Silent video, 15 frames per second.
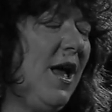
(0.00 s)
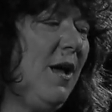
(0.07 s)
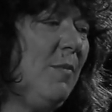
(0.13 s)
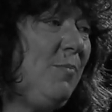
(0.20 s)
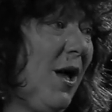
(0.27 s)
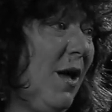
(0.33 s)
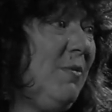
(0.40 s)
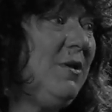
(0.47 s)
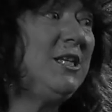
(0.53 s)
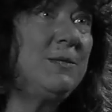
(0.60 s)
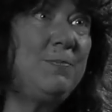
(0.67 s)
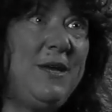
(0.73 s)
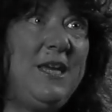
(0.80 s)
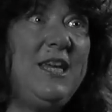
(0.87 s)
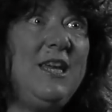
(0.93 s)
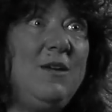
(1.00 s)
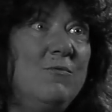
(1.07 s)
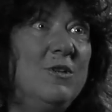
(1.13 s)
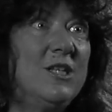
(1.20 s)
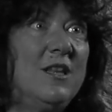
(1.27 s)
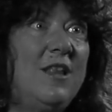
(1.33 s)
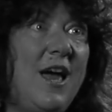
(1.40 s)
Uh, public speaking
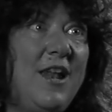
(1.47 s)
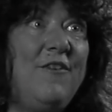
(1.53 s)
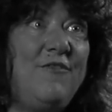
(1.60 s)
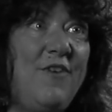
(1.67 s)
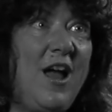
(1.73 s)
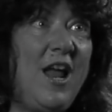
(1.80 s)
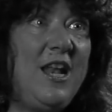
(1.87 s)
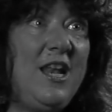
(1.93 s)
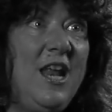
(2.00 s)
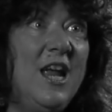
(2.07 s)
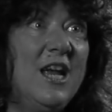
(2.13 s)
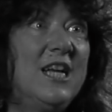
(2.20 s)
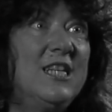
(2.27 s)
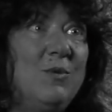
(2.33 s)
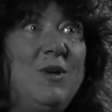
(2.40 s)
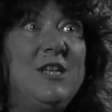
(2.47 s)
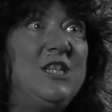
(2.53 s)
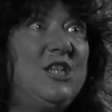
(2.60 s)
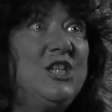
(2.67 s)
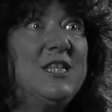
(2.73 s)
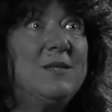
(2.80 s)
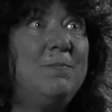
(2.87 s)
was a lot of fun because it
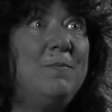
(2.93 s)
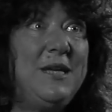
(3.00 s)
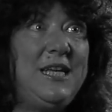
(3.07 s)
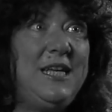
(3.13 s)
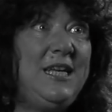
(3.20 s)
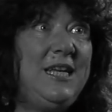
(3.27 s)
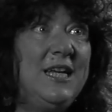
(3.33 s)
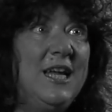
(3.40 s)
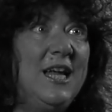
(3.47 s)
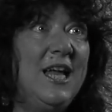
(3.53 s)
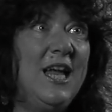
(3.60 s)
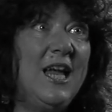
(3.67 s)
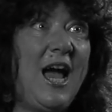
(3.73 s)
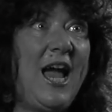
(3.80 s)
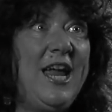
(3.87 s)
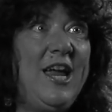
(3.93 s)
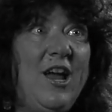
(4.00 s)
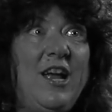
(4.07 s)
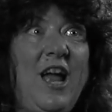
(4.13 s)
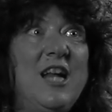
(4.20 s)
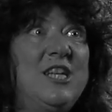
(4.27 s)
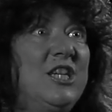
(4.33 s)
wasn't just me. I
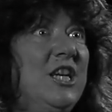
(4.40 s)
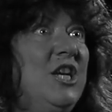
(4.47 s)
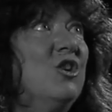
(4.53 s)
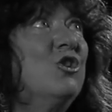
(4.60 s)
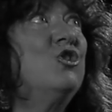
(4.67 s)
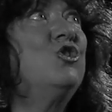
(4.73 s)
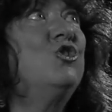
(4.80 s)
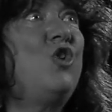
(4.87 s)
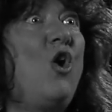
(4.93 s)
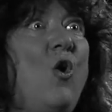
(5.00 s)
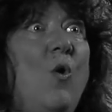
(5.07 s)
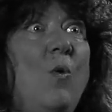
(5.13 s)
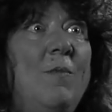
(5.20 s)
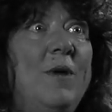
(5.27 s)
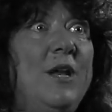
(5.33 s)
got to hear so